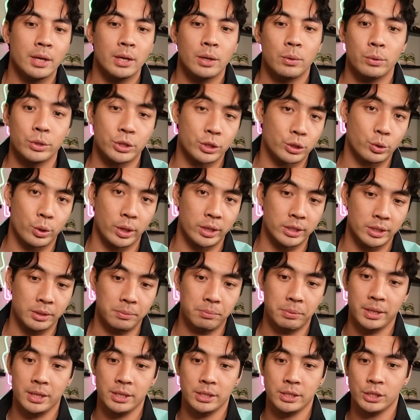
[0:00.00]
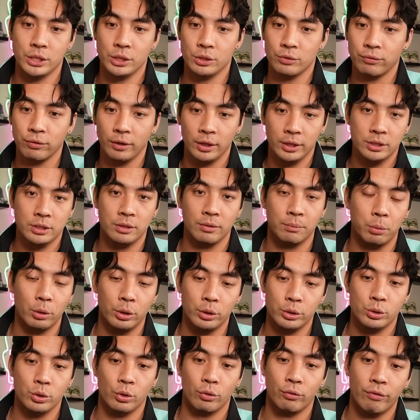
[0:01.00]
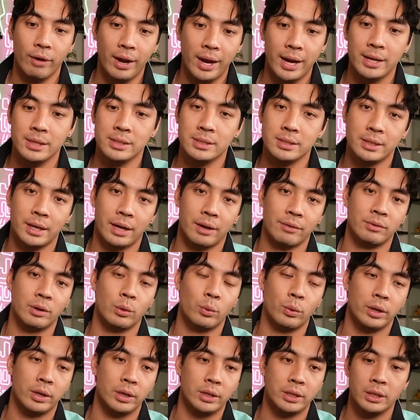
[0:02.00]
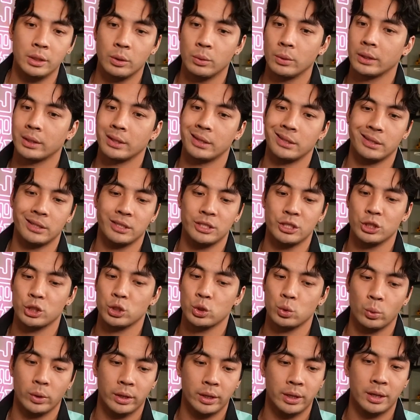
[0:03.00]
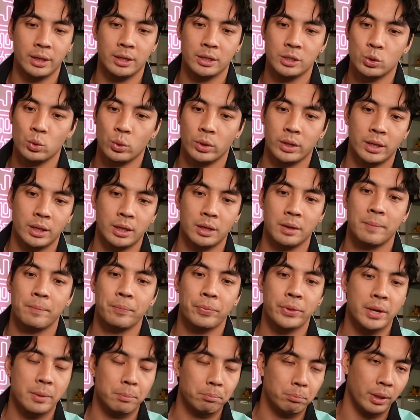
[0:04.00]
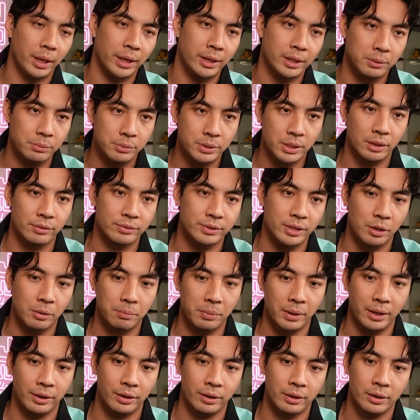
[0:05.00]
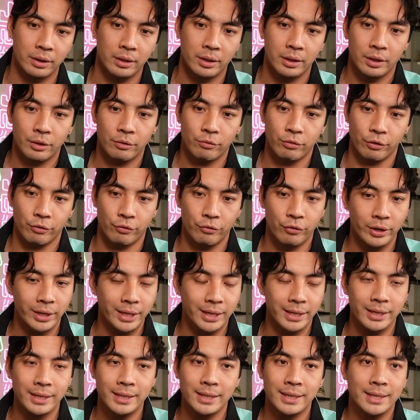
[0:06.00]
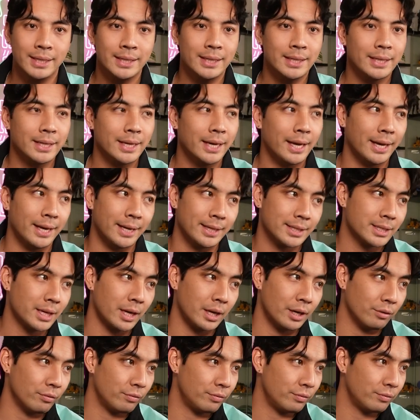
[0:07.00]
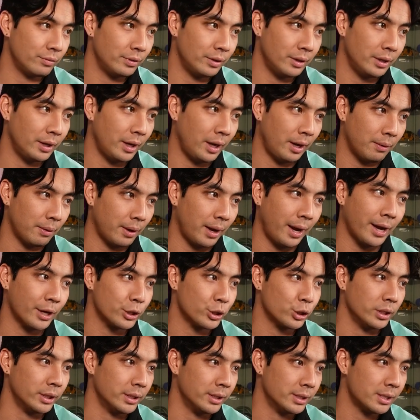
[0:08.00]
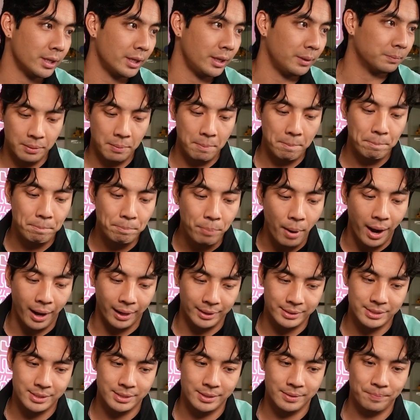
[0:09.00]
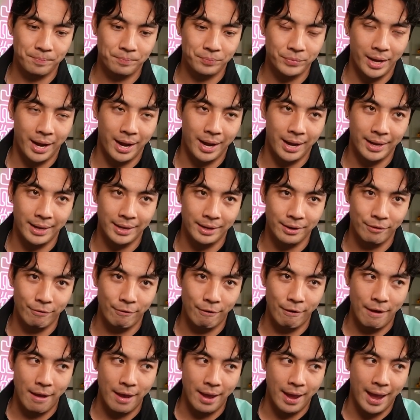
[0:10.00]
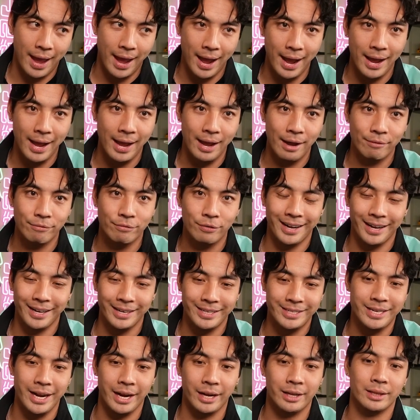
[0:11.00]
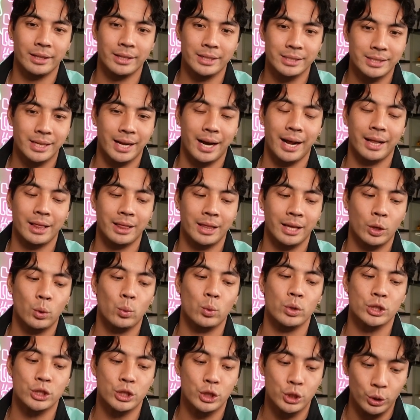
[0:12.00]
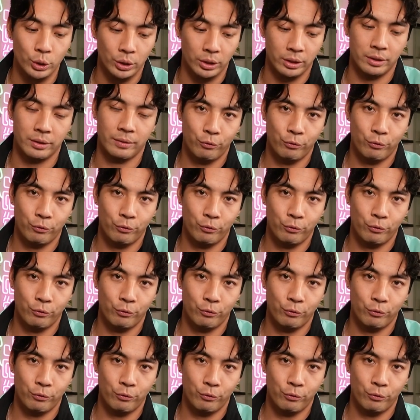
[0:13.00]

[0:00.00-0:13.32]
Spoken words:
which is crazy because it just floods the board so fast. They have no way to deal with it. They're just swinging and swinging, playing themselves out for free, and it's kind of actually insane. But I have a deck list that I think was good